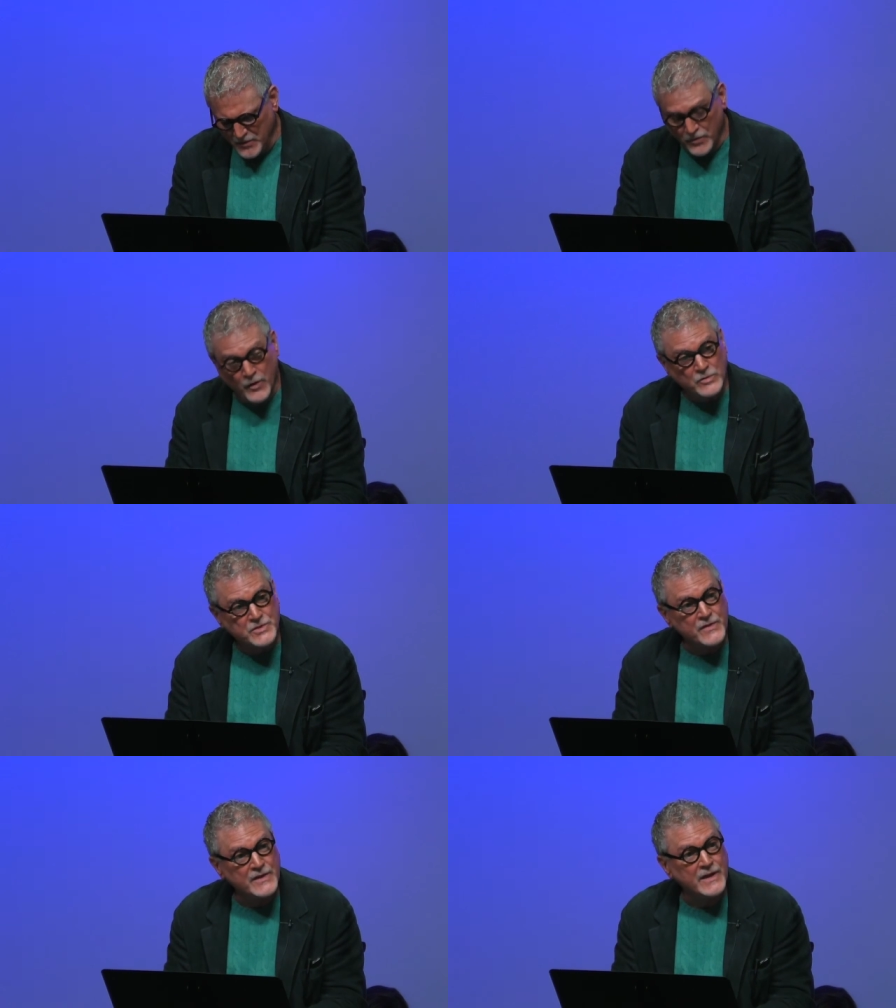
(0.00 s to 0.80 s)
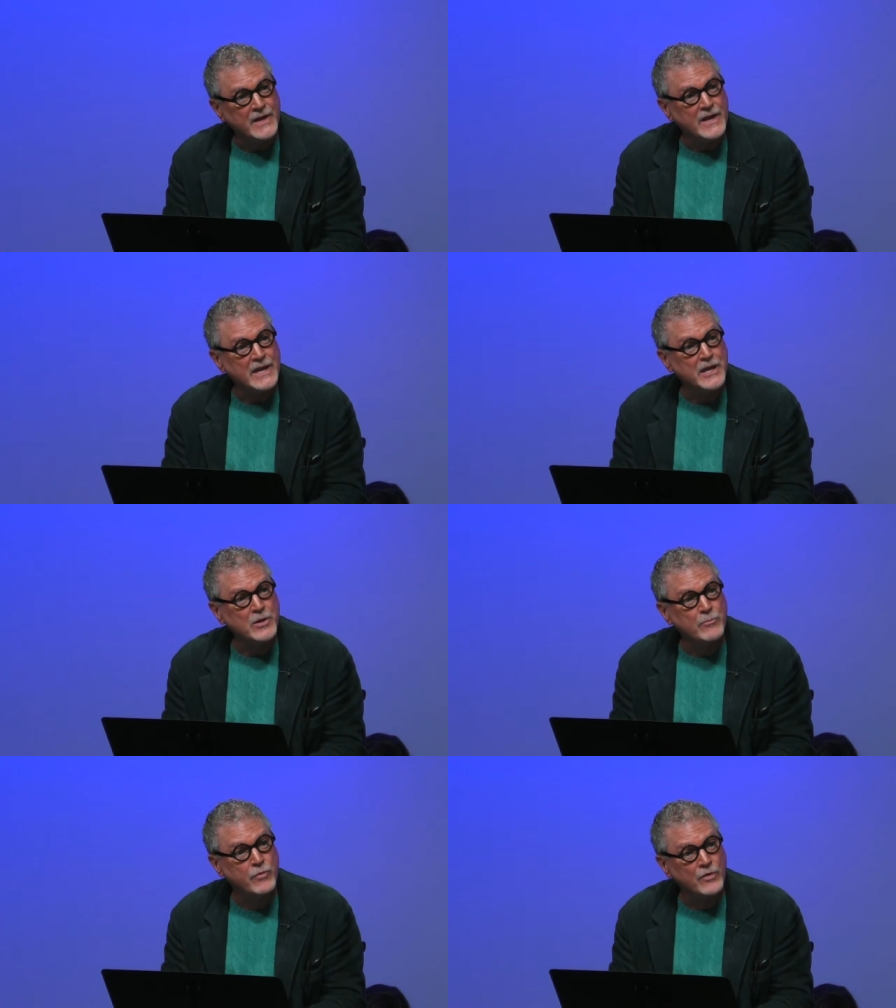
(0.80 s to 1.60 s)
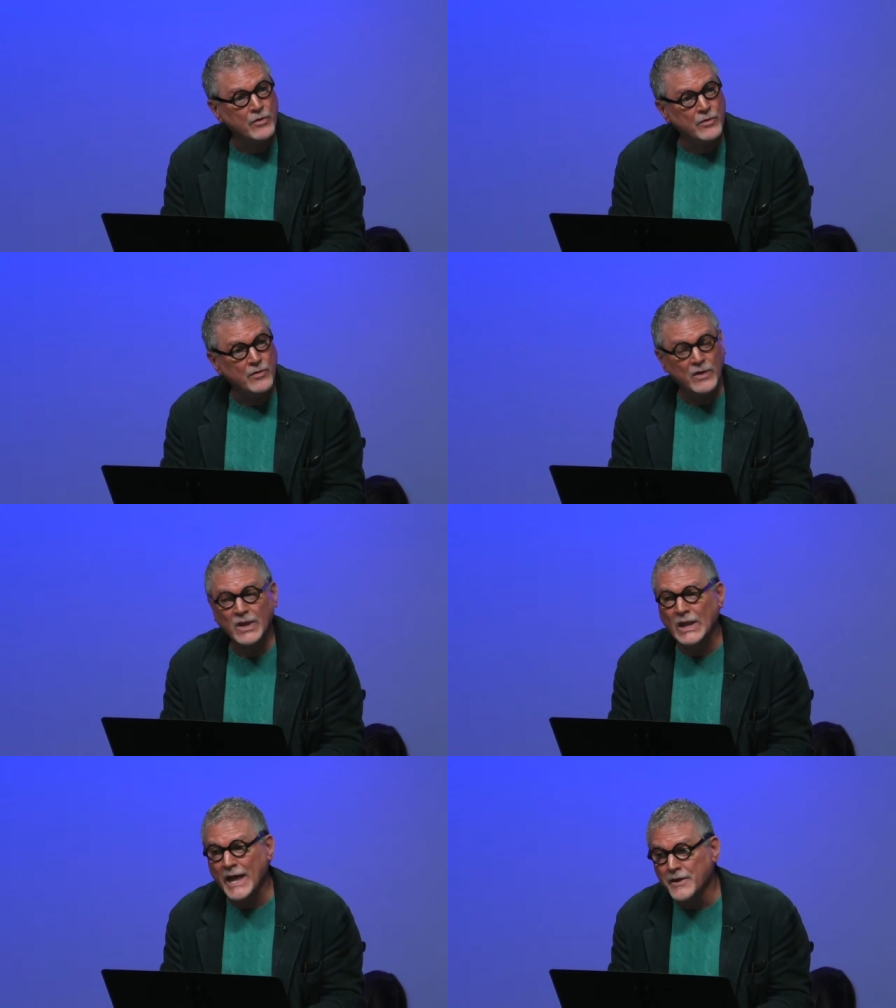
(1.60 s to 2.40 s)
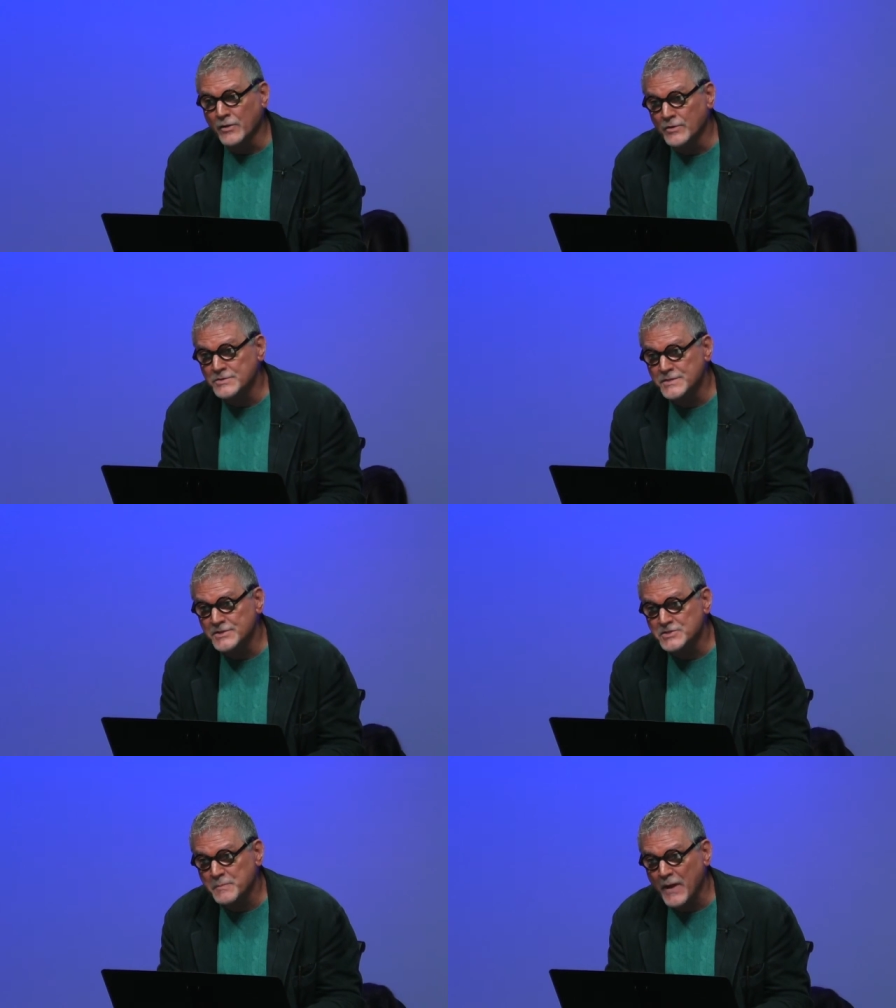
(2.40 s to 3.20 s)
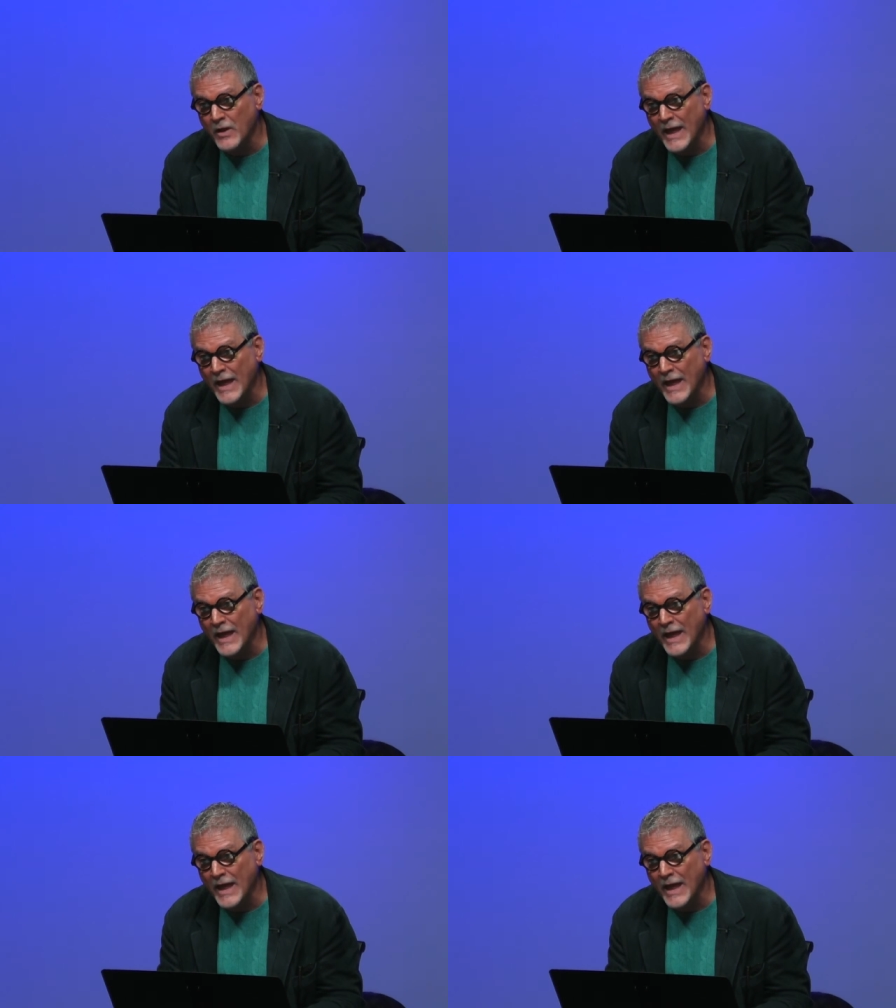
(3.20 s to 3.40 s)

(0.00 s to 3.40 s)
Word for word: Those are the Hebrew letters that spell